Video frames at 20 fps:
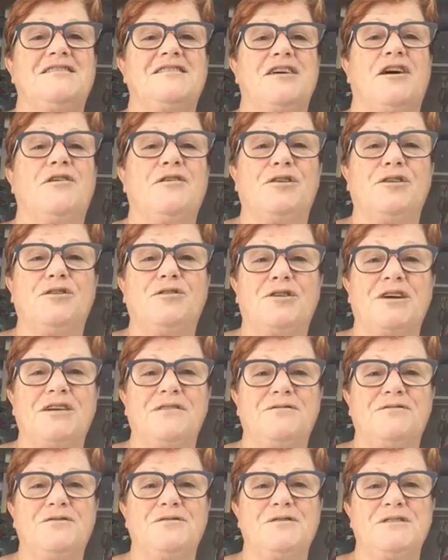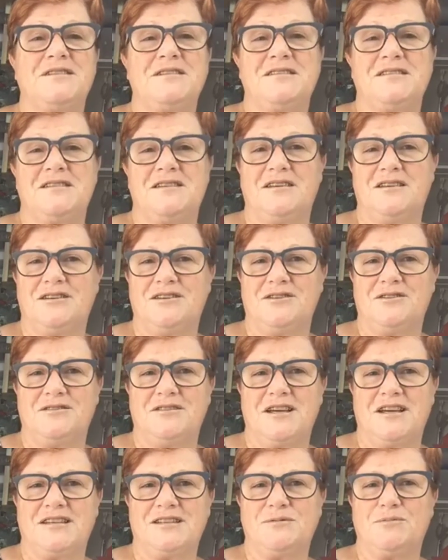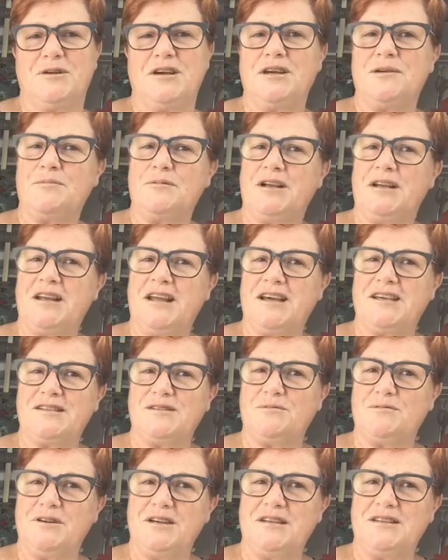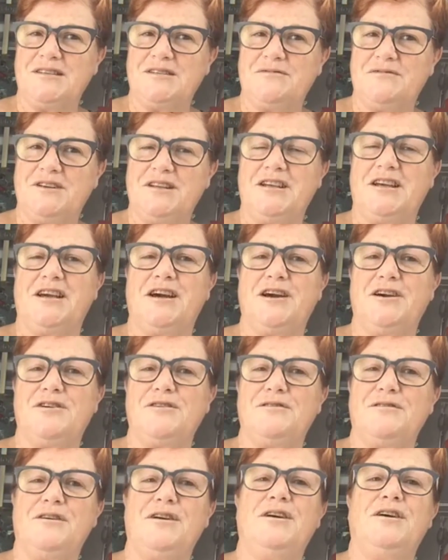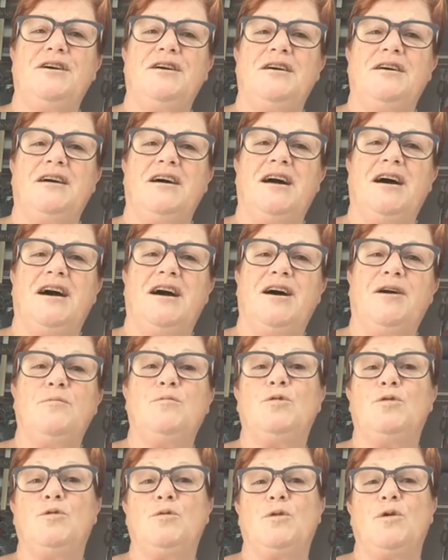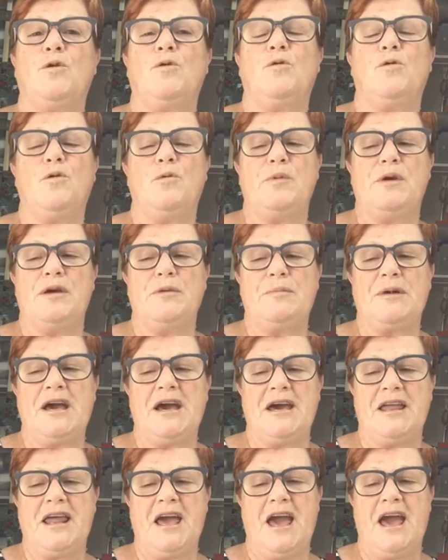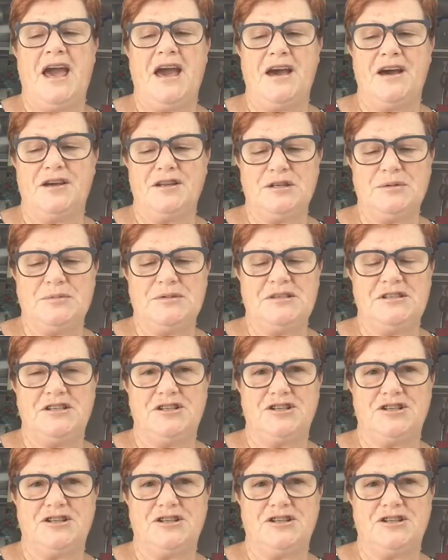So looking forward to seeing you next week. My next week's video will all be about how to